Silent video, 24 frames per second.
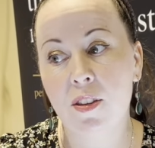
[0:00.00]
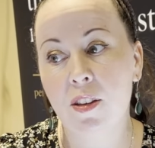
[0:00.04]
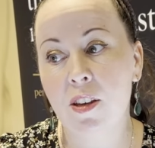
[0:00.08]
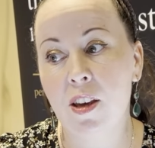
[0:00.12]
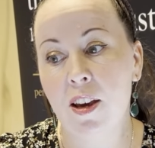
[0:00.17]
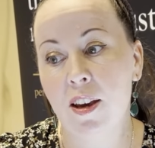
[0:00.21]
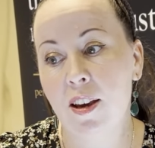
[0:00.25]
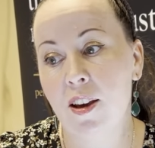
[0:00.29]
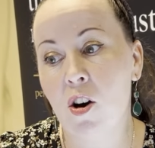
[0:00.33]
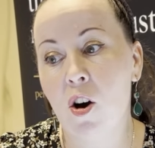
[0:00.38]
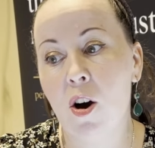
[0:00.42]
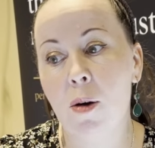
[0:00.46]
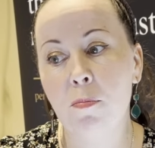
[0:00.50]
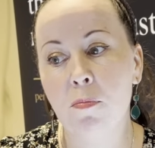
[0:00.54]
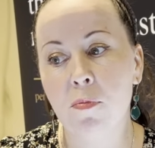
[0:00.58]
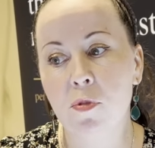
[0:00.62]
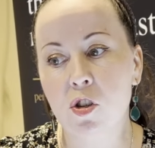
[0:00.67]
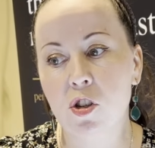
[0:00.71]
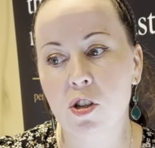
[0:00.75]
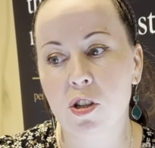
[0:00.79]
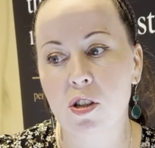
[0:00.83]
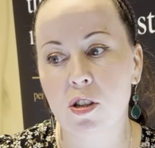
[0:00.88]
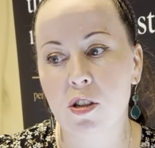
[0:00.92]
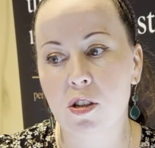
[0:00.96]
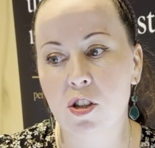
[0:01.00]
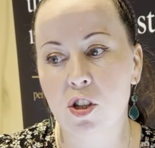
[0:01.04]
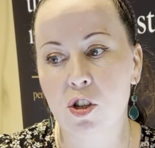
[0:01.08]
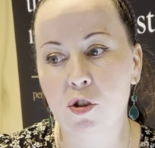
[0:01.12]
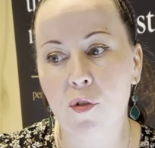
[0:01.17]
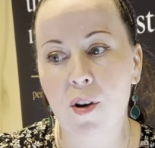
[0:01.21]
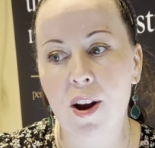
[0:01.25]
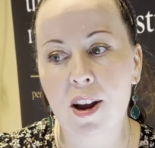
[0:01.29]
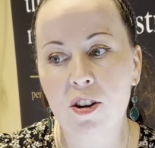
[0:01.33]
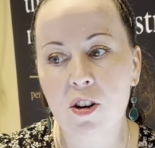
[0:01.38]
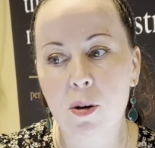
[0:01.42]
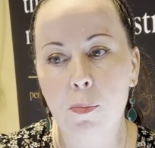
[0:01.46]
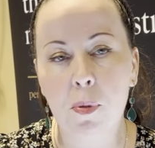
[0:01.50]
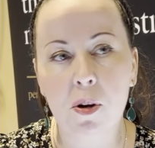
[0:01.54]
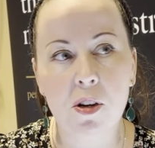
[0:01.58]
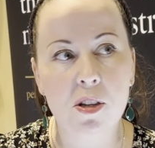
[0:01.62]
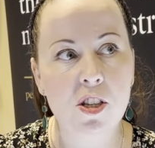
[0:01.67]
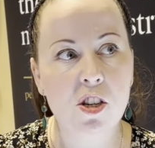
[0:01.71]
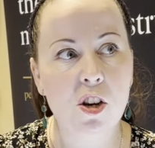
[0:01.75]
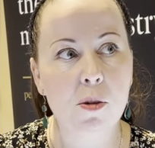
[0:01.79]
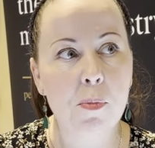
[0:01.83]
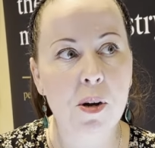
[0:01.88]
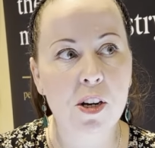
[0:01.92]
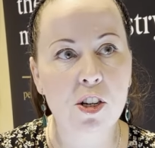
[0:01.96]
I'm just surrounded by
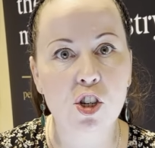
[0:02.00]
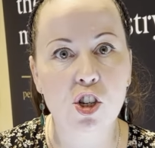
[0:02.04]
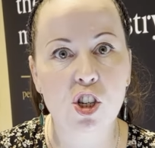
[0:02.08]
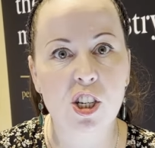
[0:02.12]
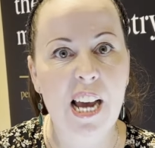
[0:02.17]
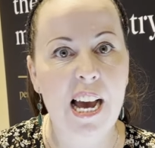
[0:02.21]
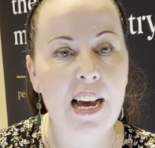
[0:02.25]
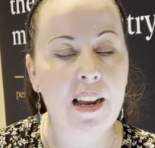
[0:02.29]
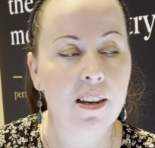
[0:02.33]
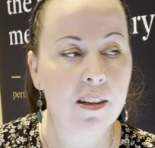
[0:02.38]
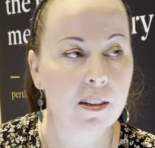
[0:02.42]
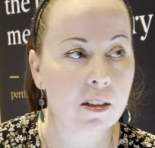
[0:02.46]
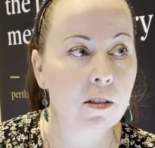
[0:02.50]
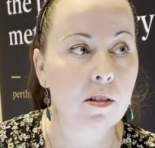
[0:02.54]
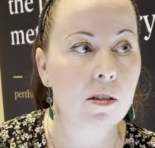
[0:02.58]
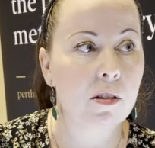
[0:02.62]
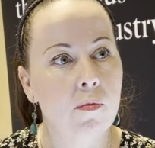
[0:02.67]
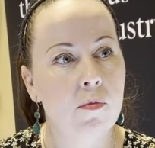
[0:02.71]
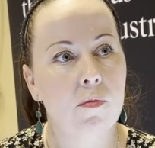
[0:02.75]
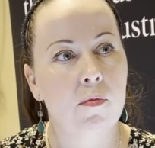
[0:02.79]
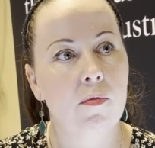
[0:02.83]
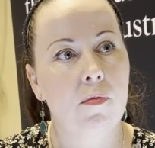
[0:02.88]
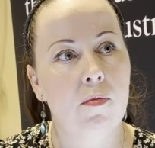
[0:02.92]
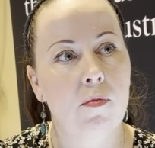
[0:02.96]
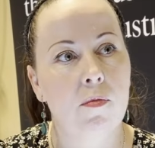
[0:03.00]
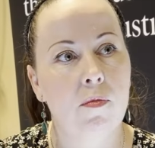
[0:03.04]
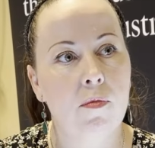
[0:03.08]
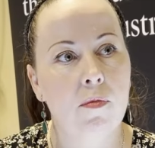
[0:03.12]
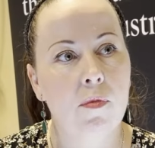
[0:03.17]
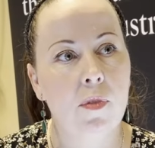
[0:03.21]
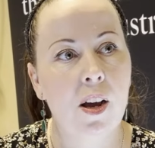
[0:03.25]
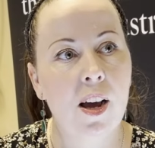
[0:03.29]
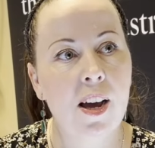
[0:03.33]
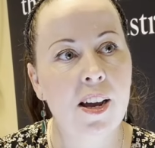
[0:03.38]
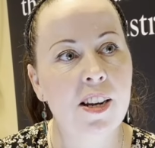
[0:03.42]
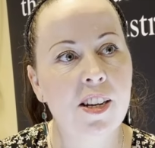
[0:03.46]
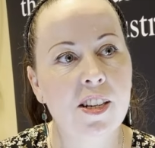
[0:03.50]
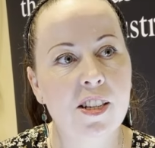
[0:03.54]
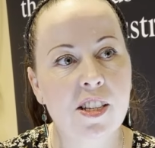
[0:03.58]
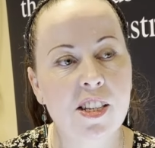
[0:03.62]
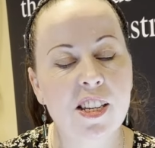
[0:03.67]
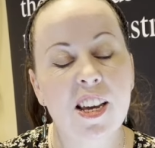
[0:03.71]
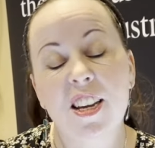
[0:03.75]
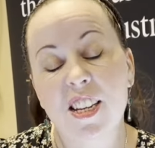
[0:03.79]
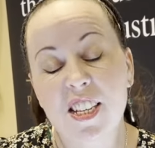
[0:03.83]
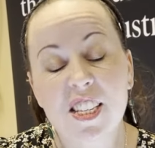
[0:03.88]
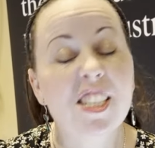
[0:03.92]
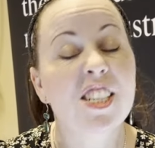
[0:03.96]
so much talent, and it's
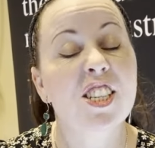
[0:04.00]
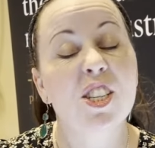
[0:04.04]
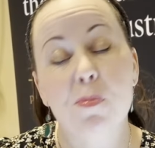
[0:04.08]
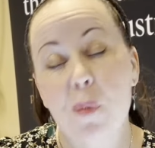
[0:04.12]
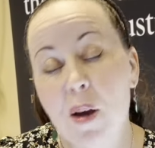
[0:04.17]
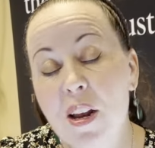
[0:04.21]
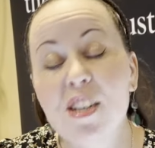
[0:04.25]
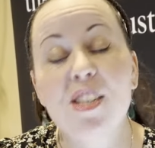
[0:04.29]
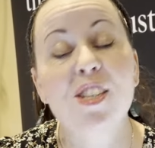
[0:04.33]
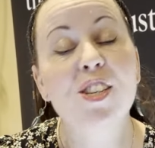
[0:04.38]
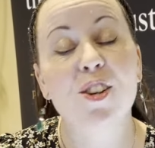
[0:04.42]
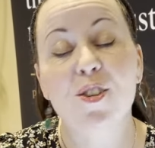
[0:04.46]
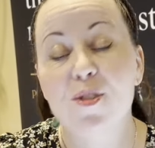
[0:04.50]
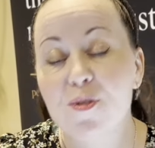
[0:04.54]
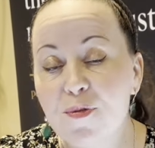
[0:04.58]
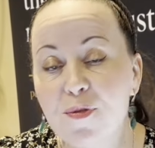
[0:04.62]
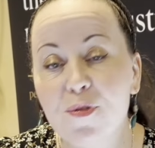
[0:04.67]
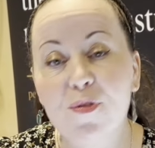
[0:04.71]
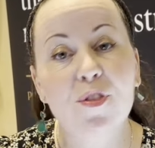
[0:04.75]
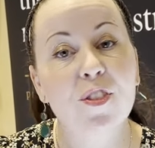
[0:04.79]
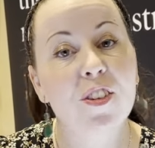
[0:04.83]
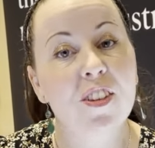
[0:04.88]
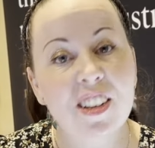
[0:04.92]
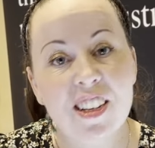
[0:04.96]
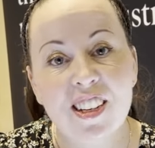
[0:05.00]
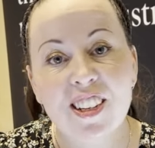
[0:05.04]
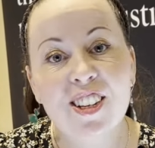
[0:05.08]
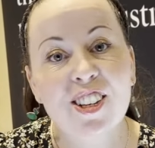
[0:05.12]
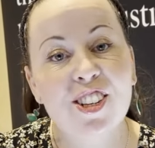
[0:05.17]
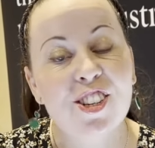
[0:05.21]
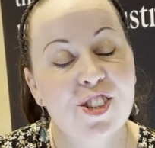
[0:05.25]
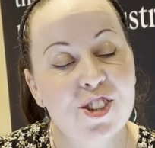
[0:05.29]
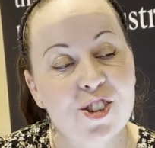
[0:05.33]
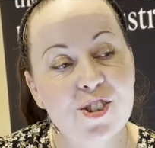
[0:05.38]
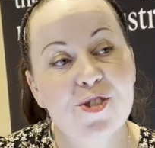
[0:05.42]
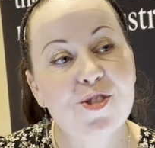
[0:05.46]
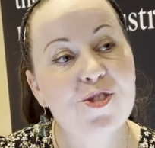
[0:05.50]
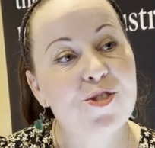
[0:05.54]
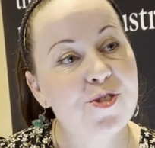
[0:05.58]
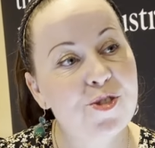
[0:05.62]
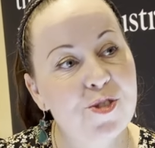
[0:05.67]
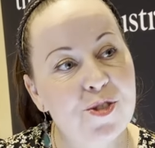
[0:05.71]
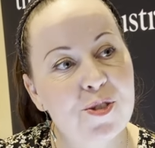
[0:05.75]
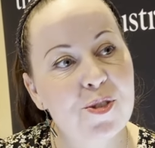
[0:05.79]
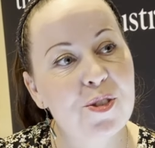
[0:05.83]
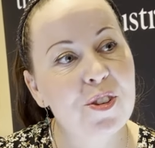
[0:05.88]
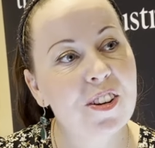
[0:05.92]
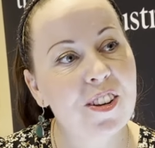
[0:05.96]
expensive. Yes.
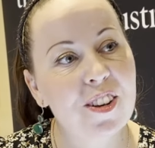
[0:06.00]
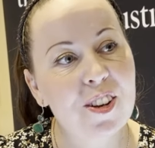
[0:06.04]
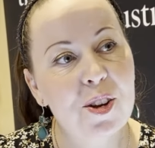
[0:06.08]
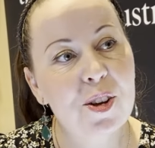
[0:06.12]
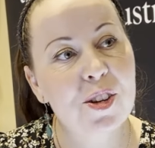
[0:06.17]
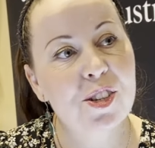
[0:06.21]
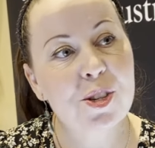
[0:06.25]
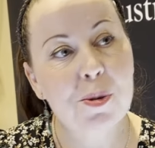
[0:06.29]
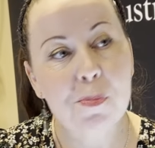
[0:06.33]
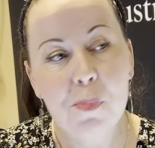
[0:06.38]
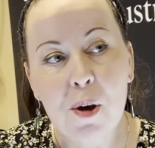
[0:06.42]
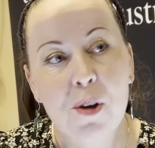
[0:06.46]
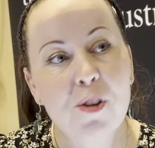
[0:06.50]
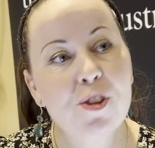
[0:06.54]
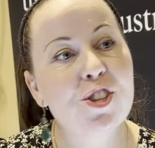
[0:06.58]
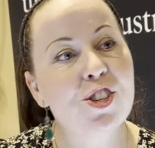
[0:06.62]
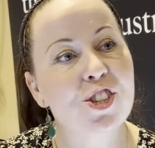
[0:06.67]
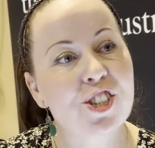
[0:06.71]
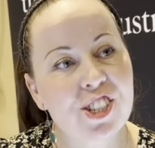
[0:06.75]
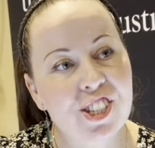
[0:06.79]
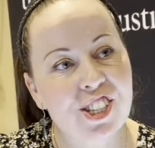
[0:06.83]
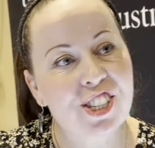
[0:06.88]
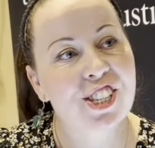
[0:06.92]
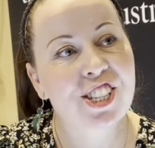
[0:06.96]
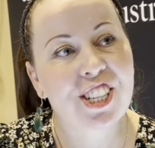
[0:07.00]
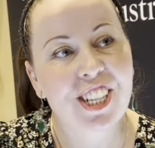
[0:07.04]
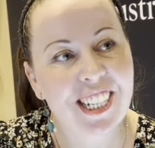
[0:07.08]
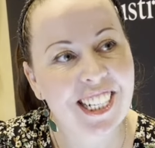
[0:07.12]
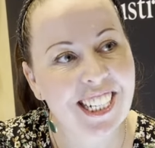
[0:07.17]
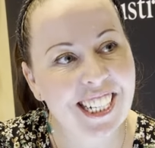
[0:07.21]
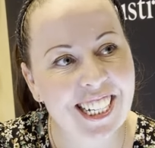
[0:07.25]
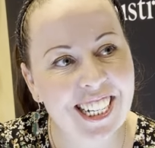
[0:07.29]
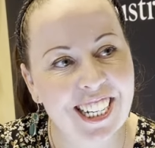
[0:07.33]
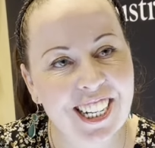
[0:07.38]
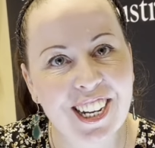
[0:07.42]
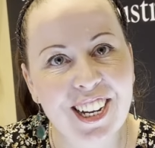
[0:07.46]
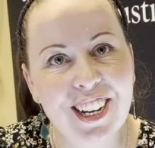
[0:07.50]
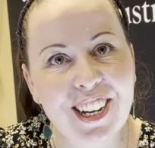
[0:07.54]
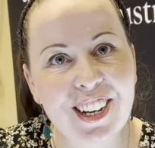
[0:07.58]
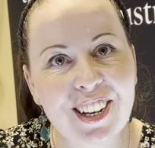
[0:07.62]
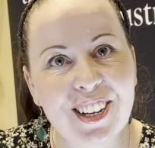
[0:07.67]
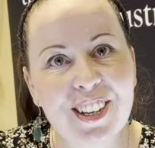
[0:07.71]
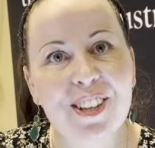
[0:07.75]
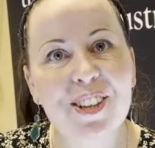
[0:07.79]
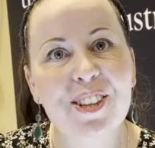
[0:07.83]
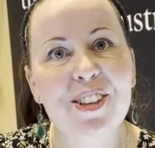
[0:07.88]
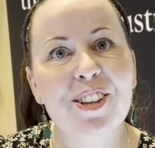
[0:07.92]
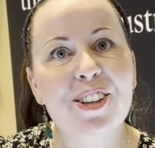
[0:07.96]
To purchase
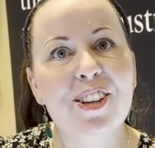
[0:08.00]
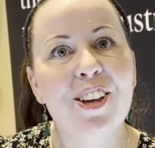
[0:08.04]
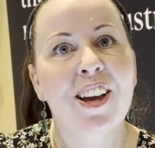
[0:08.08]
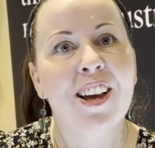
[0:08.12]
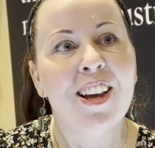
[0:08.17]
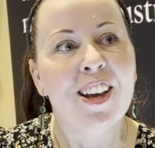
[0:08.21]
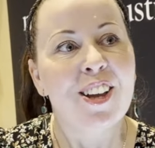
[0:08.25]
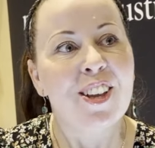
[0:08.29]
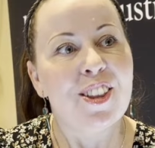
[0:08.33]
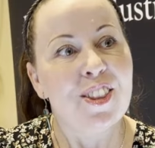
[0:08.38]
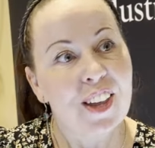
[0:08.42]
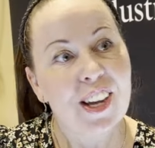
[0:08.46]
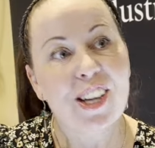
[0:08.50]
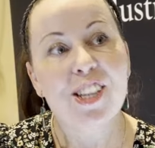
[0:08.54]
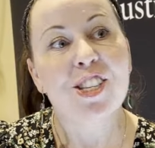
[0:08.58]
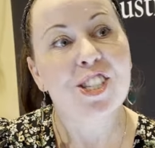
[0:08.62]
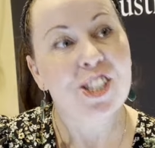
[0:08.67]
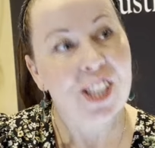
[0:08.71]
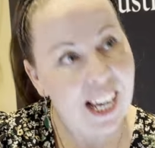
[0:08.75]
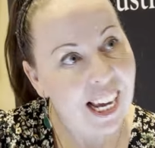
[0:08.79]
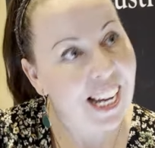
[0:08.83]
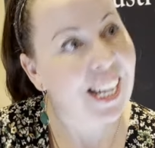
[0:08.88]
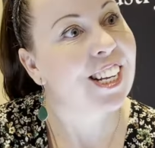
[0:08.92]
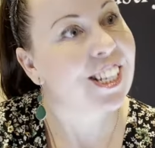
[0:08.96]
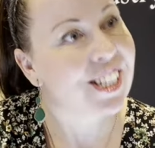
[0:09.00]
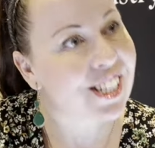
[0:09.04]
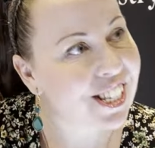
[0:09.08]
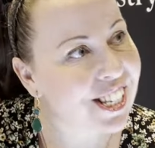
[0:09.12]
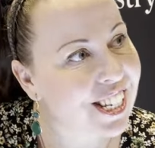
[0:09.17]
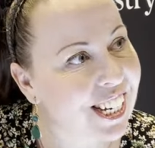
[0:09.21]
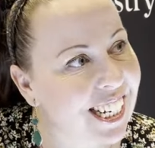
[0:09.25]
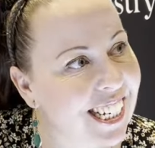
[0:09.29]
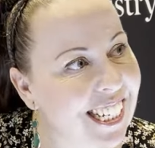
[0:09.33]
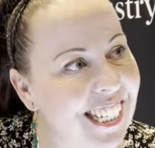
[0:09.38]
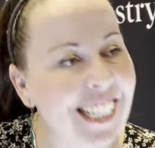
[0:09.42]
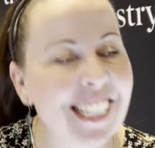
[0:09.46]
these things.